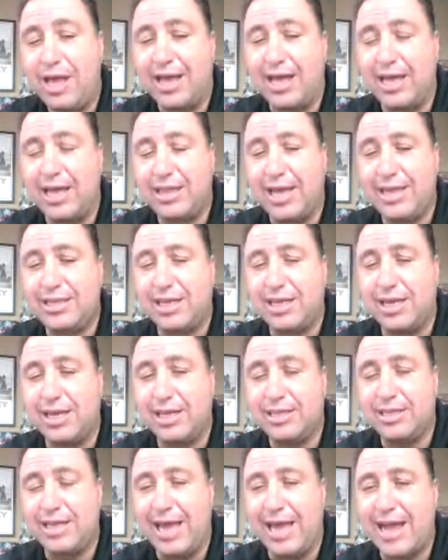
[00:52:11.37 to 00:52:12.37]
I'd like
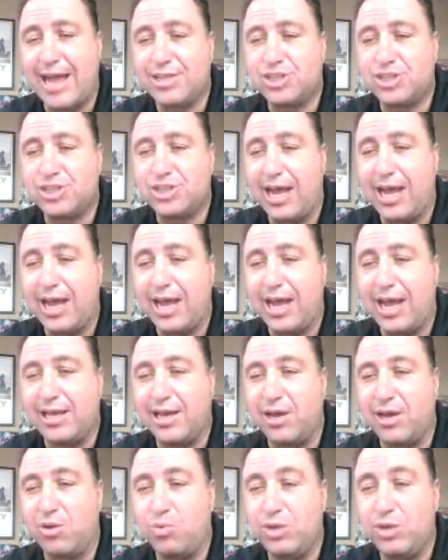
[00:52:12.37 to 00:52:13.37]
to answer
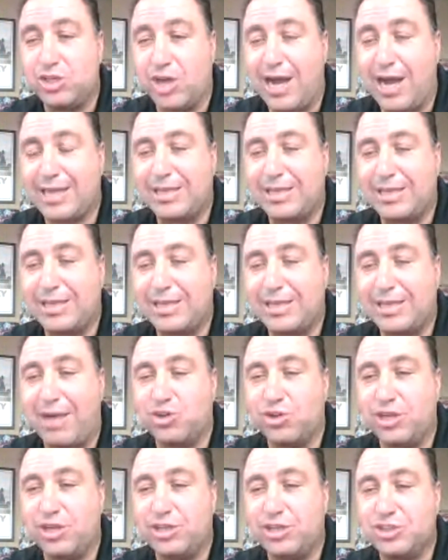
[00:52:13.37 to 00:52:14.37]
that. We talked about
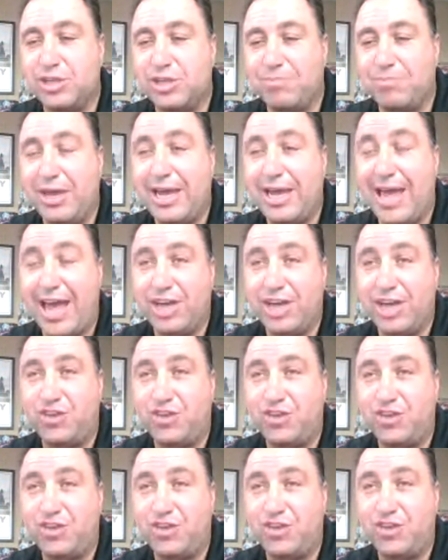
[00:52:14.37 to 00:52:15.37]
it. So there's the big hedge
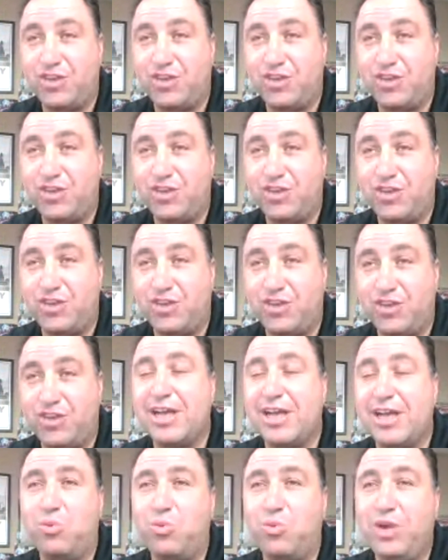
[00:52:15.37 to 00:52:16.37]
funds that come and
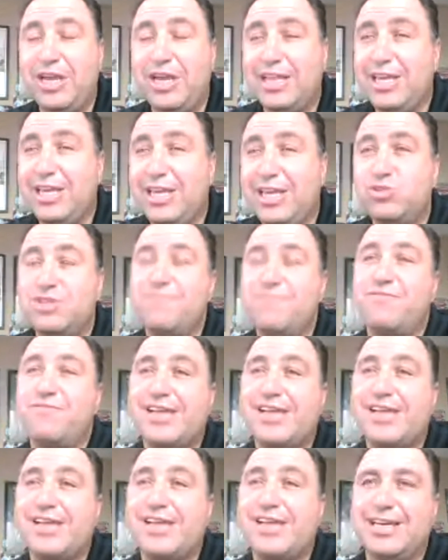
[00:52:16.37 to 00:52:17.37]
invest, but really who's
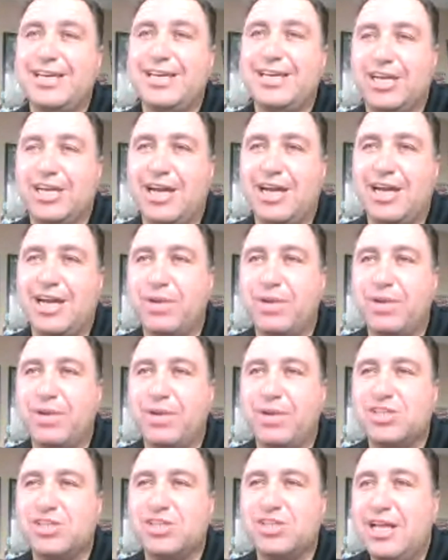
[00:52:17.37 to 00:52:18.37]
investing is the
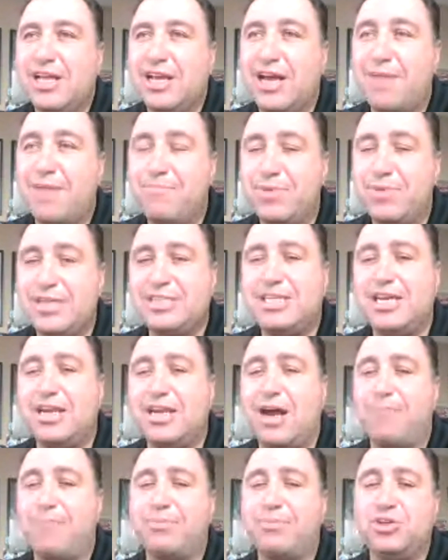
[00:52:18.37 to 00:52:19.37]
companies. Companies
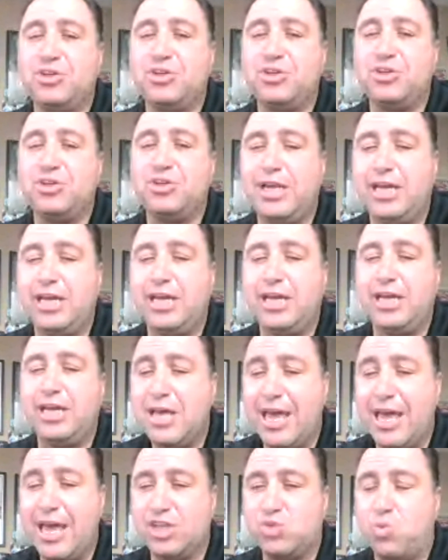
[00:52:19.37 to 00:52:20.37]
see an opportunity.
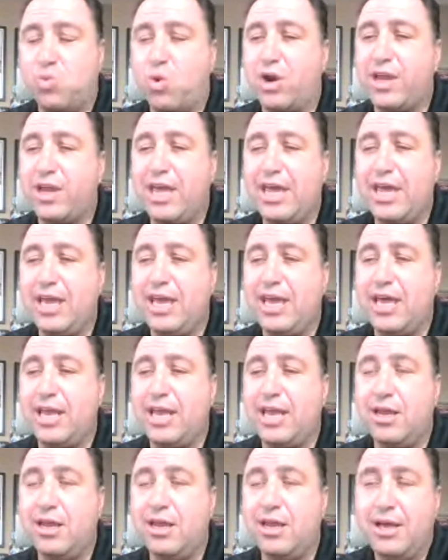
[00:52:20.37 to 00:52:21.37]
It's working
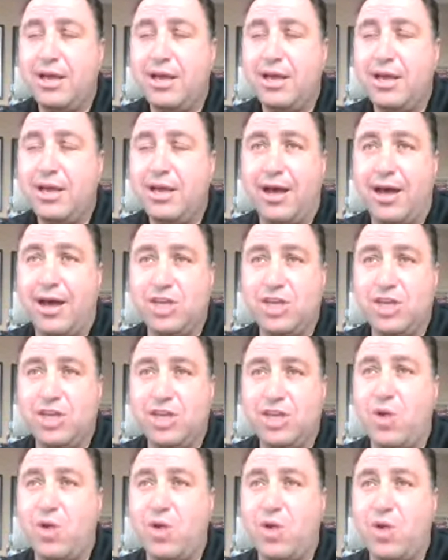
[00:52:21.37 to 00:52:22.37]
in
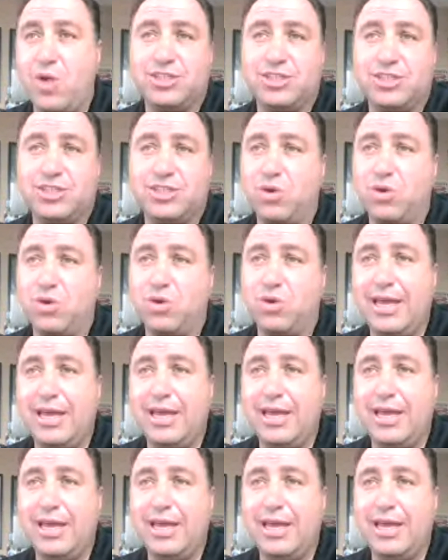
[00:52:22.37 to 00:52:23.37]
the US, it's working
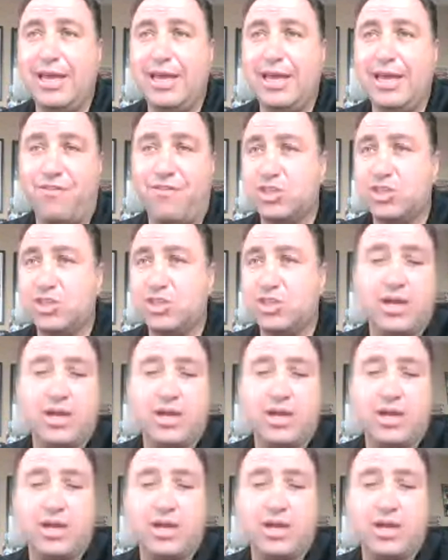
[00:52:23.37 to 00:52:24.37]
in France, it's
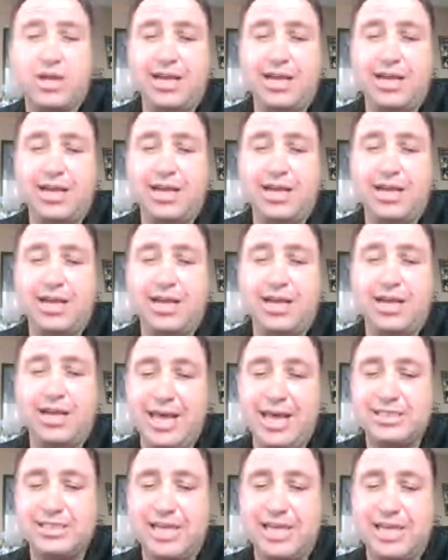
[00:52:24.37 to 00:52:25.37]
working in Italy, and
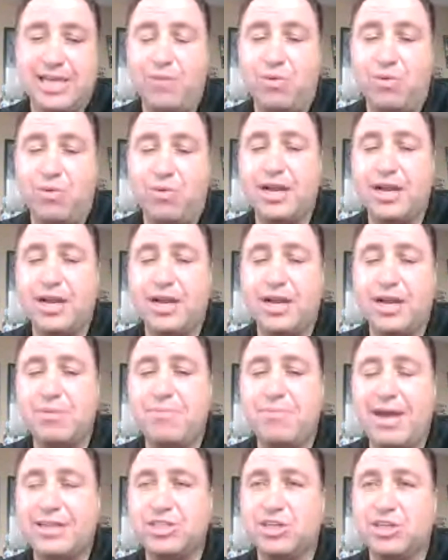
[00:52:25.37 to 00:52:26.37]
they say, hey, we're going to come
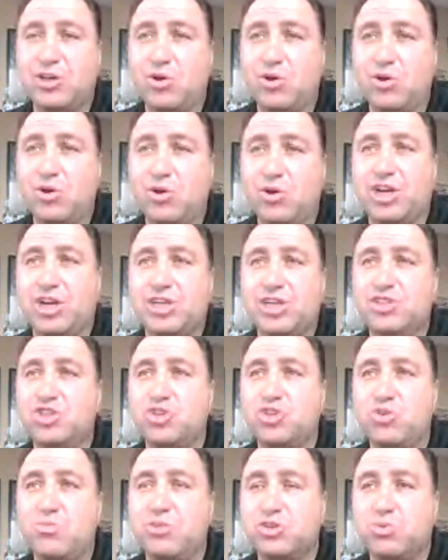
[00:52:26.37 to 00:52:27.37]
to Mexico. These are
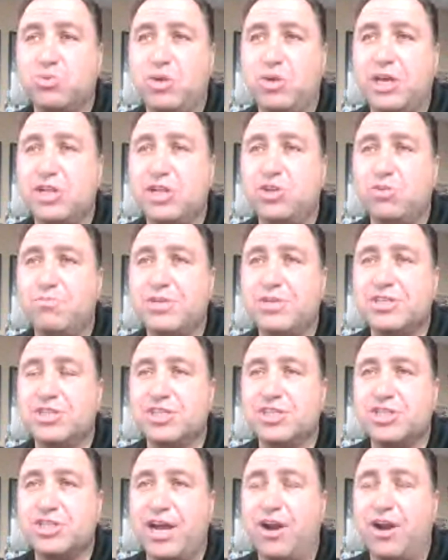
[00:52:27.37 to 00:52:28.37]
consumers, we can do
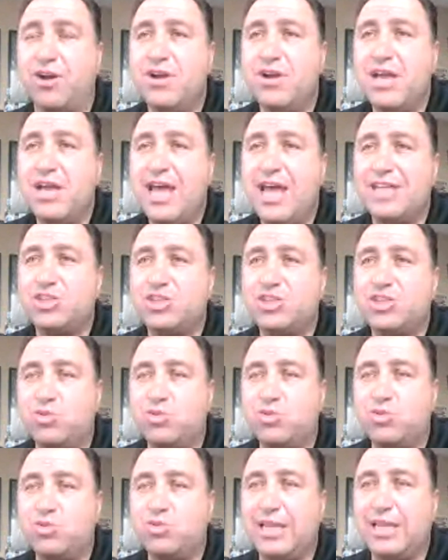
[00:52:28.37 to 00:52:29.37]
business there. And so
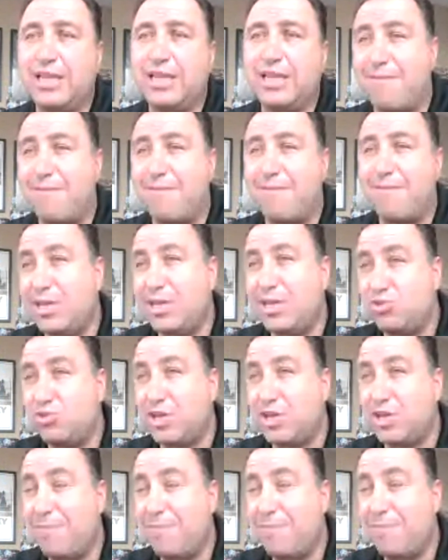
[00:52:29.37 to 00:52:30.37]
it's really the company
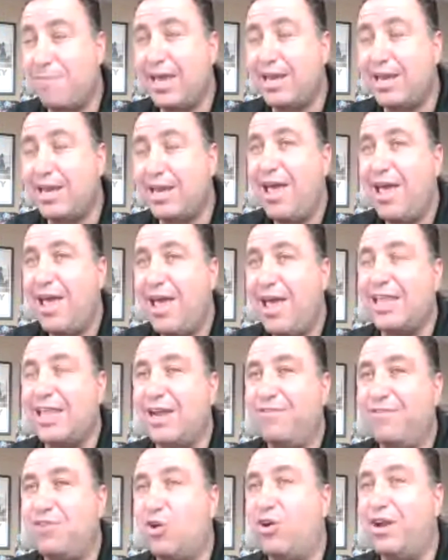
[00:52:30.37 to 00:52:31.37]
who's coming in, and
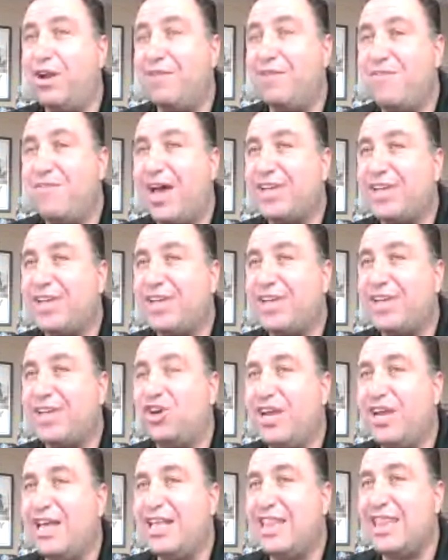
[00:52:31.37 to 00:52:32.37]
then if you're an
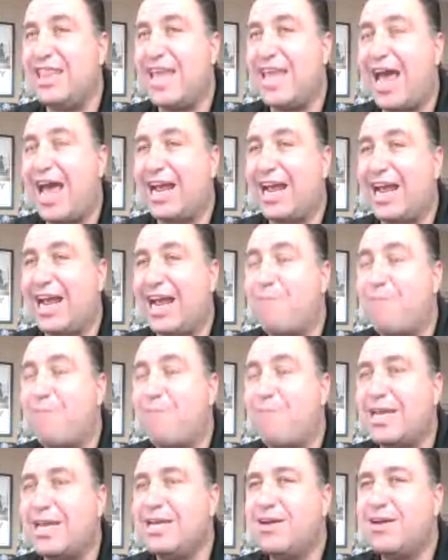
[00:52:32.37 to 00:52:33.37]
investor in that
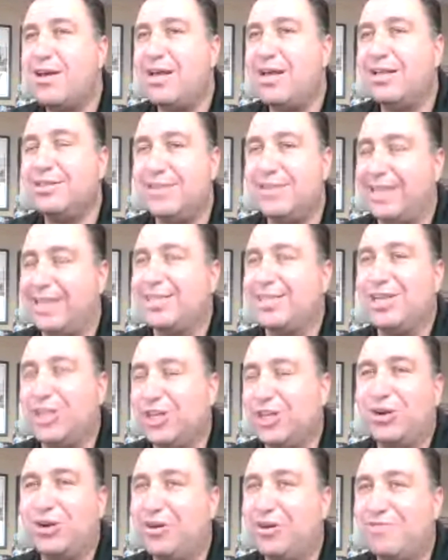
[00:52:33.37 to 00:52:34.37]
company,
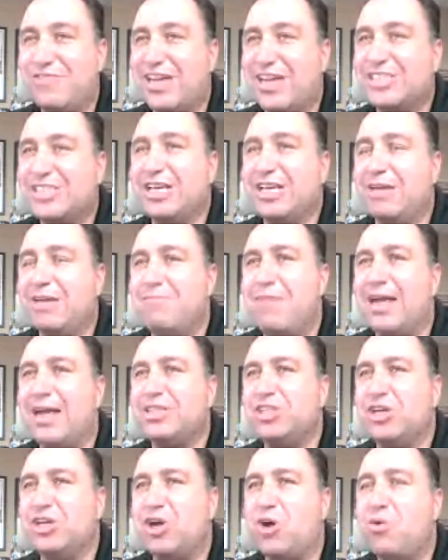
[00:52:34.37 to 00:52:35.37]
technically you're investing in
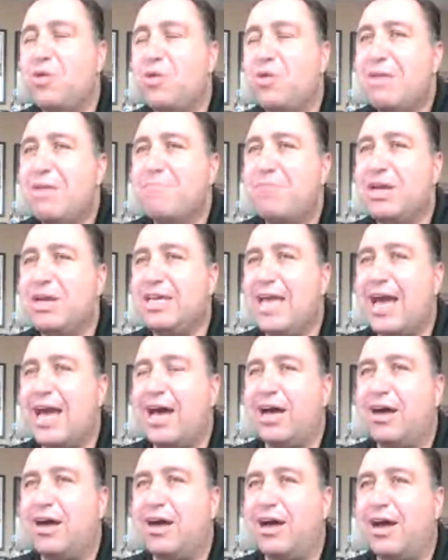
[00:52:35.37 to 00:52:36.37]
Mexico. But
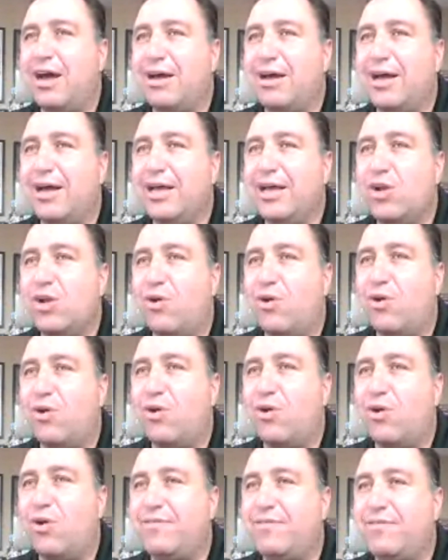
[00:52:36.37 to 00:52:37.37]
yeah, I
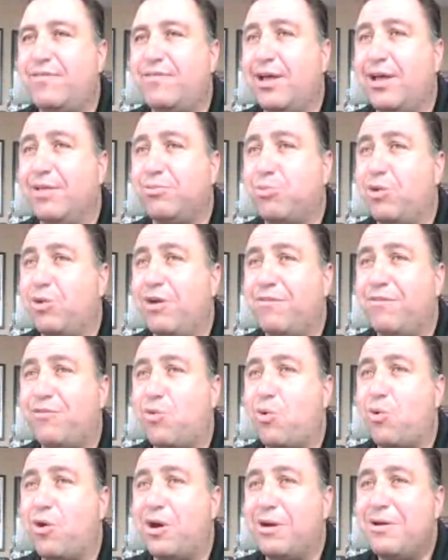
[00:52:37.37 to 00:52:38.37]
have 3 or
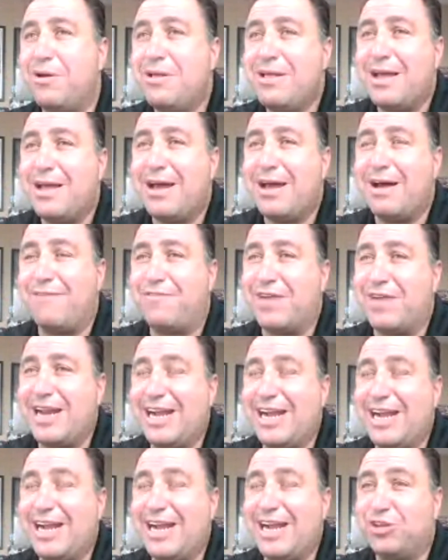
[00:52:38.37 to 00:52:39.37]
4
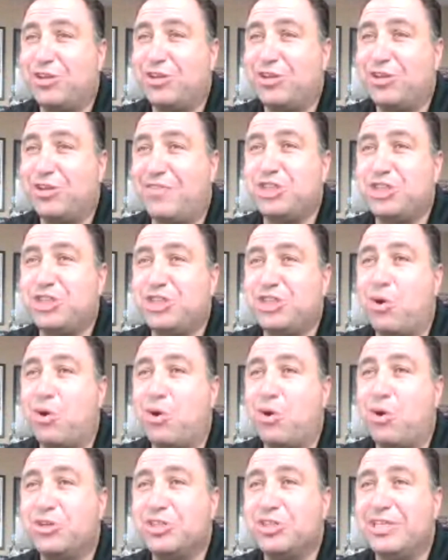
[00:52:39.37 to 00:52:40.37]
financial advisors,
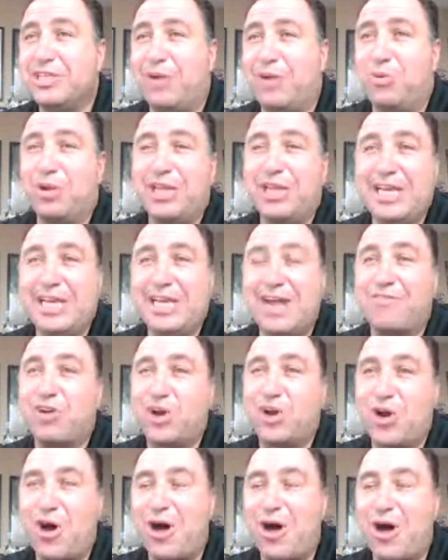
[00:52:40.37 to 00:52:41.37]
brokers, and they really
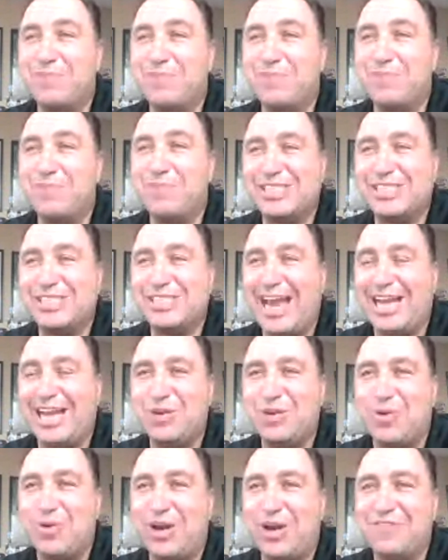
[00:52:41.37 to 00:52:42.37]
never call me and say, hey,
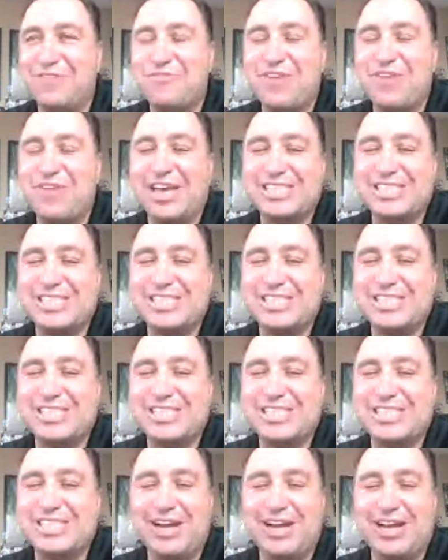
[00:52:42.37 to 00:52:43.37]
do you want to invest in
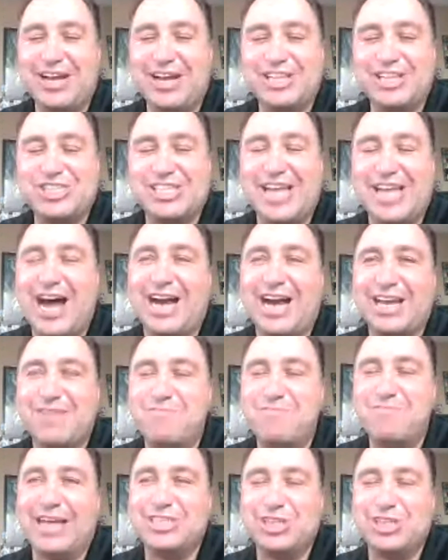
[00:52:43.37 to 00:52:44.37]
a stock
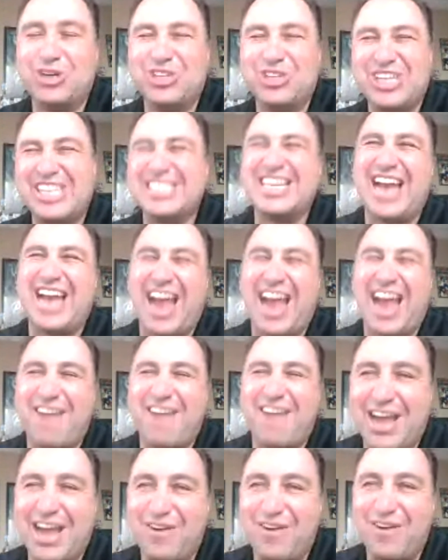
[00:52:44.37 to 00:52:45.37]
in Mexico? It doesn't
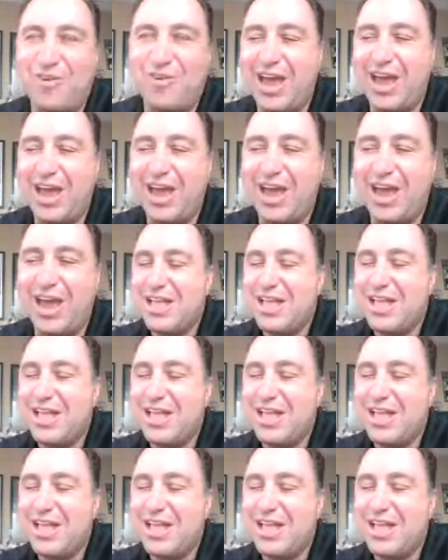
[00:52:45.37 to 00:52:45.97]
happen that way.